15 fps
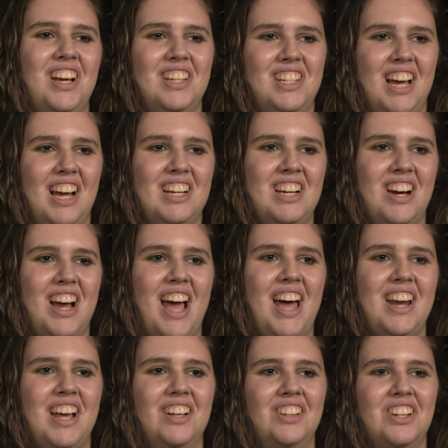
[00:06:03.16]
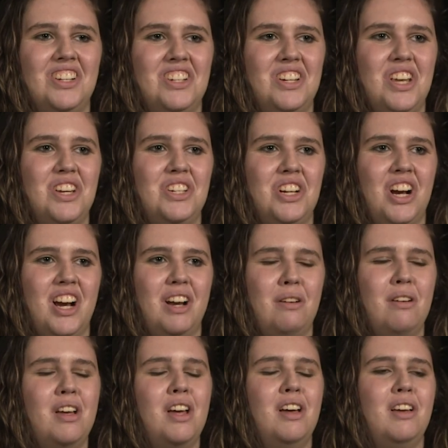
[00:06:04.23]
a secondary ed English teacher, and
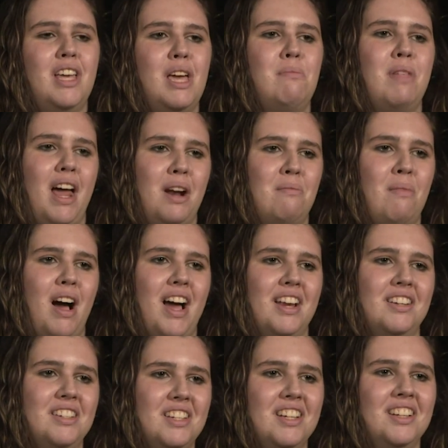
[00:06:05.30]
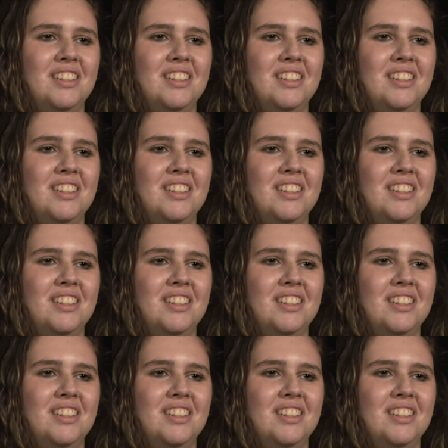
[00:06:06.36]
keep that in mind.